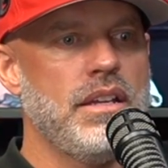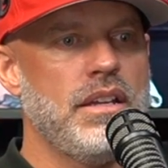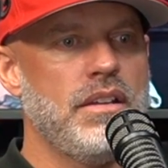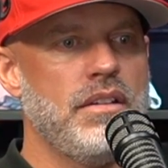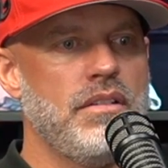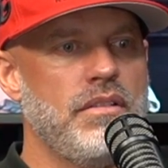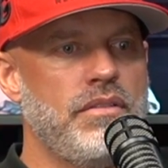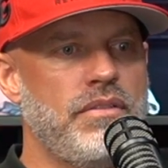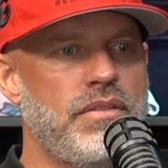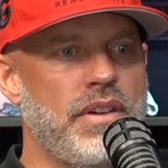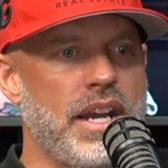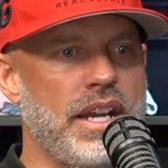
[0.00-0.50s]

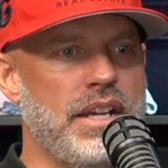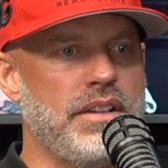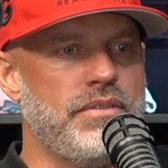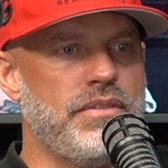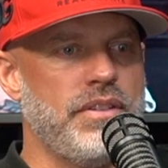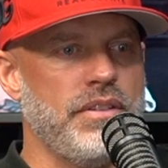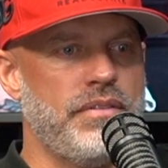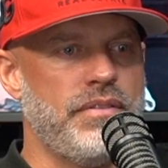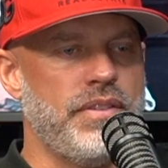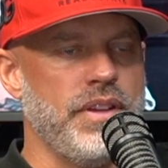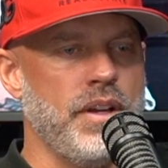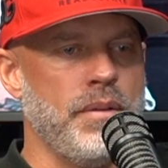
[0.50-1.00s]
find
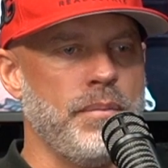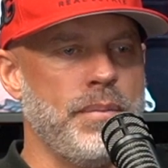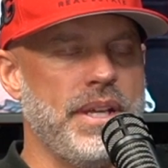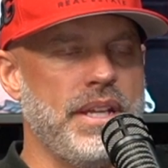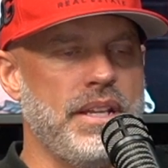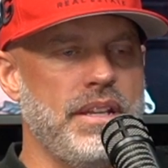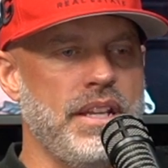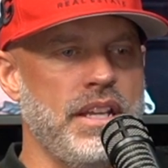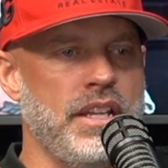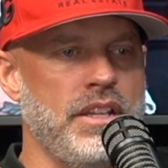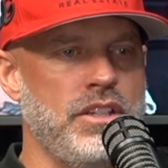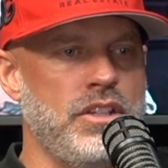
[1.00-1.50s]

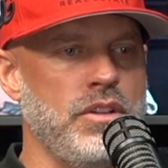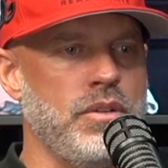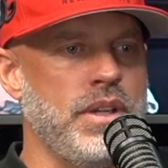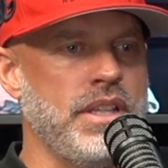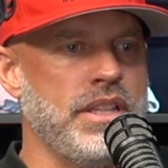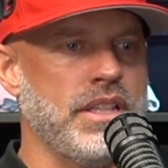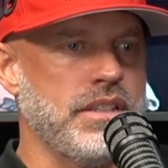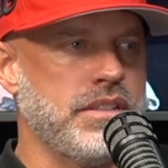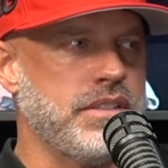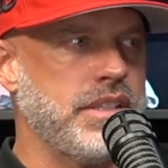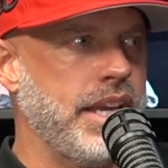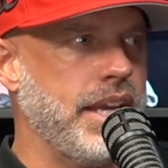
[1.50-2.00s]
fulfillment in
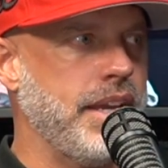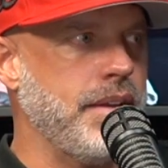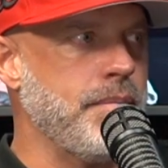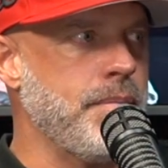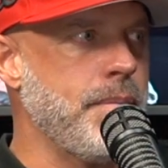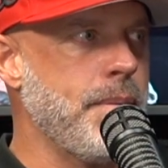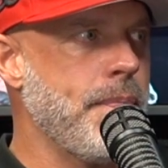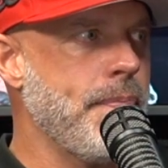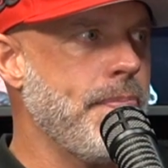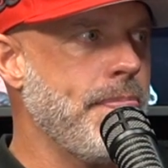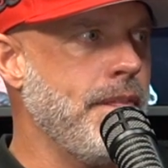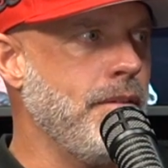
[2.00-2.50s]
doing the
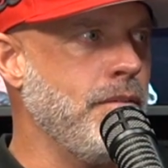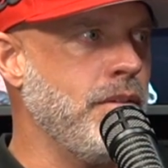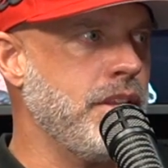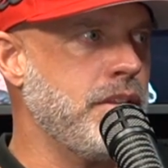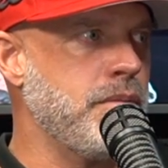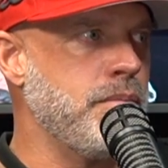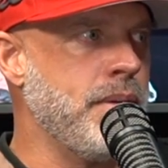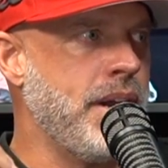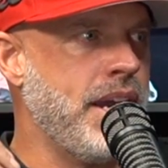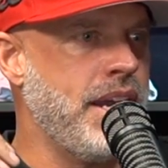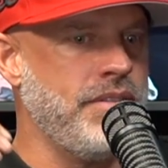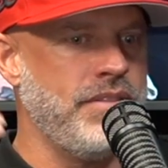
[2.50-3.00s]
same
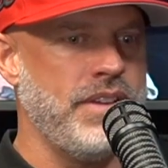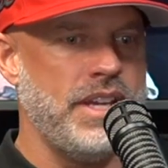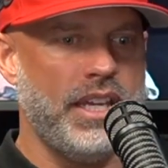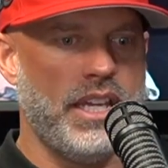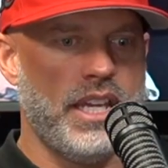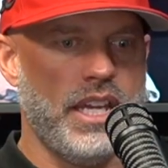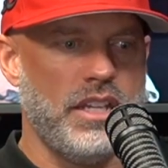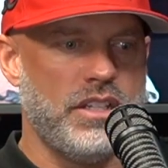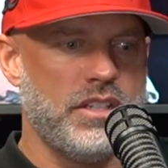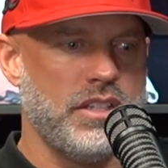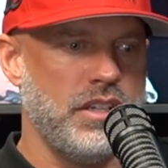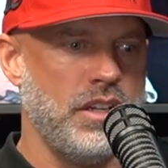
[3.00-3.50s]
with my
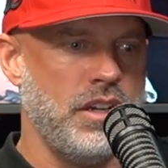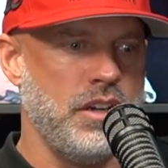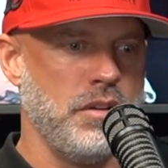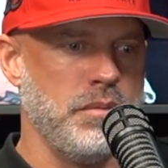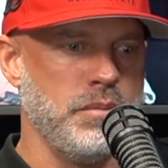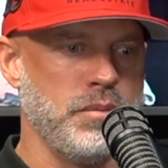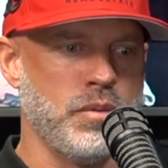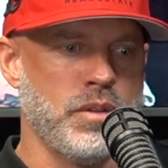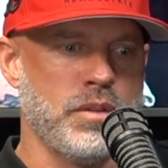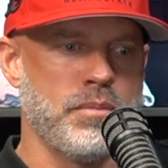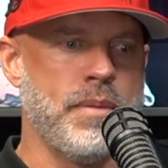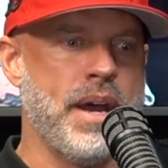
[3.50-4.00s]
vacation
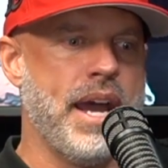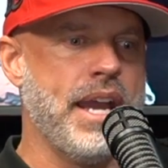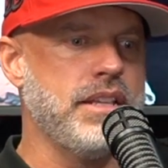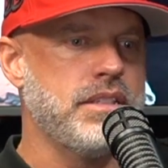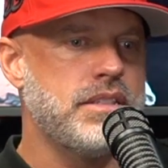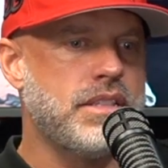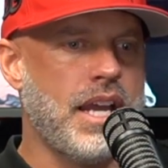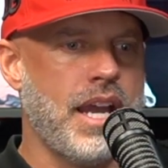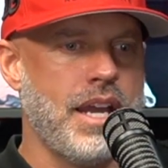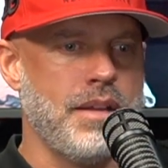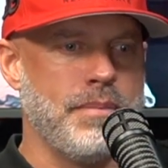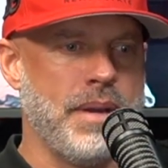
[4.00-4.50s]
homes, with my
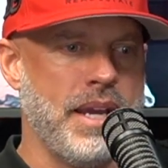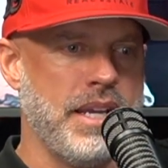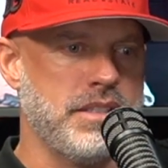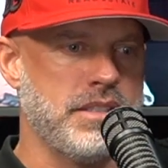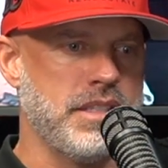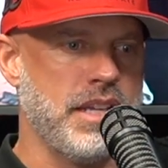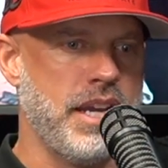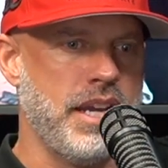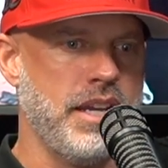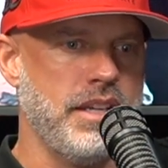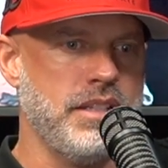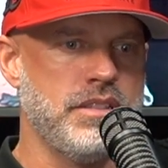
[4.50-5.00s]

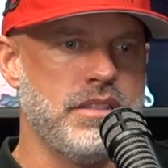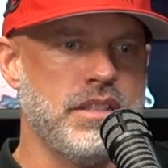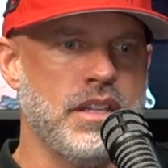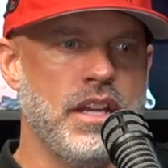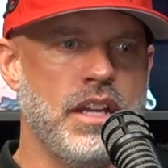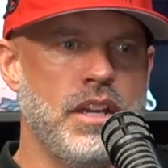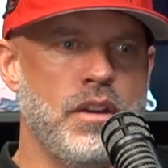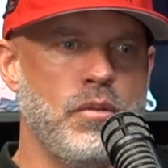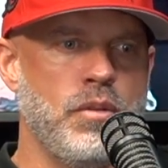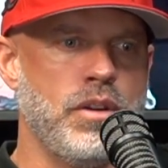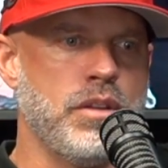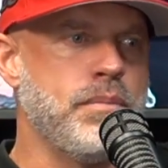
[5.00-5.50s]
side-by-sides,
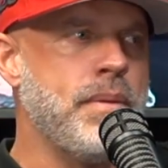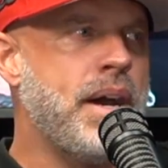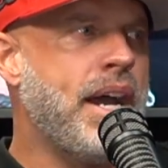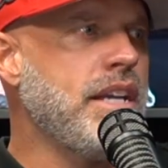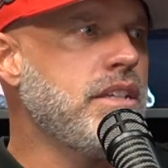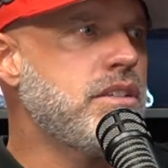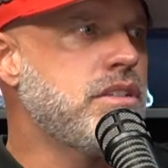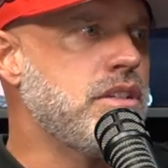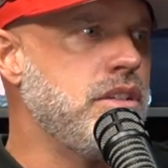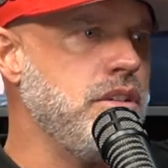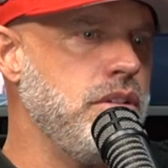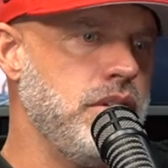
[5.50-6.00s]
with my
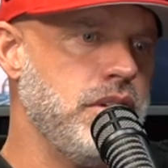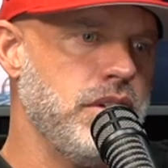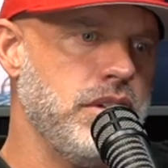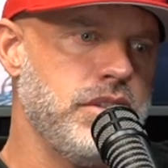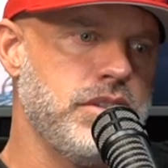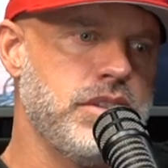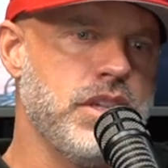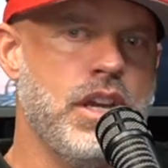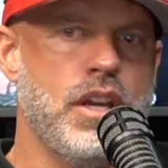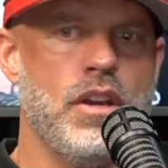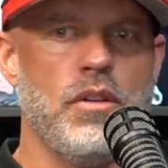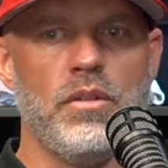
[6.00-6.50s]

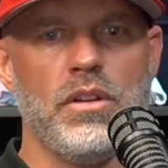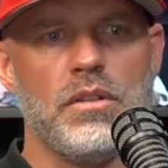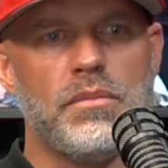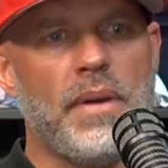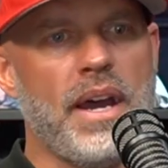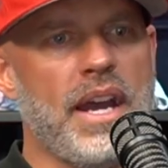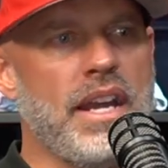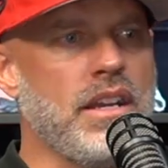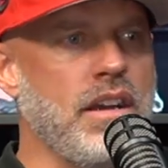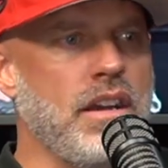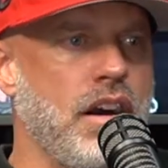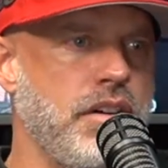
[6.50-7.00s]
scooters, with
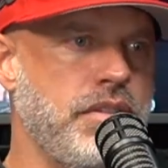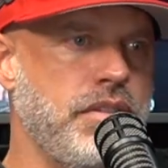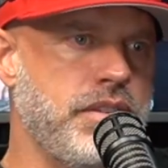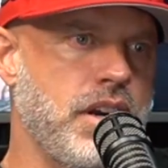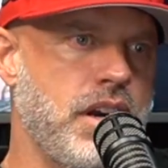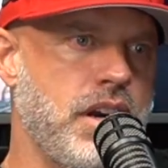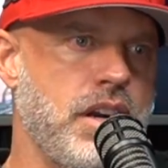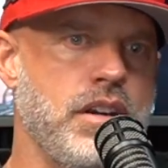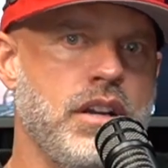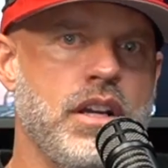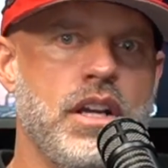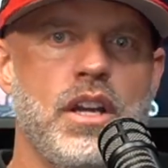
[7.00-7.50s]
my golf
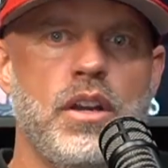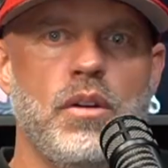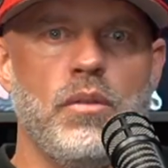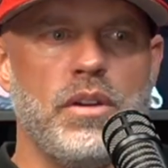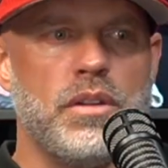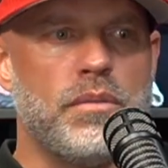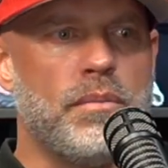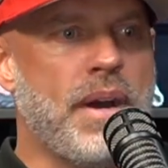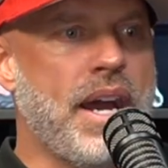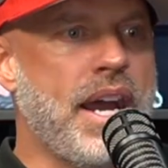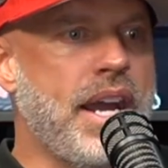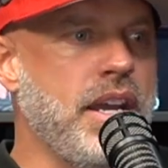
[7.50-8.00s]
cart,
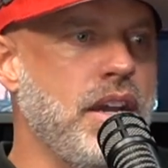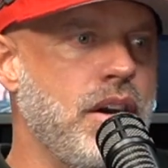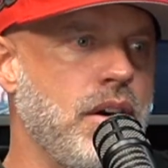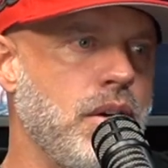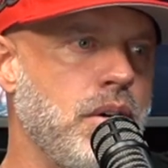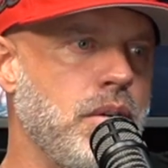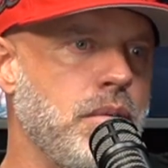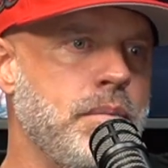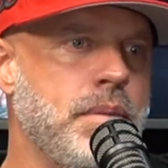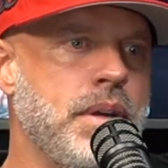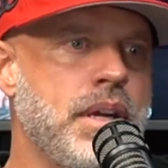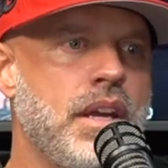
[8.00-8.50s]
with my
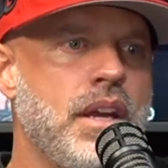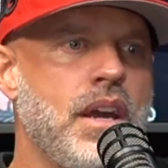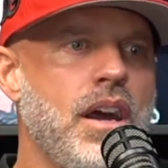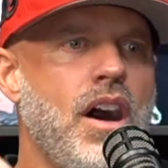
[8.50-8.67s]
home.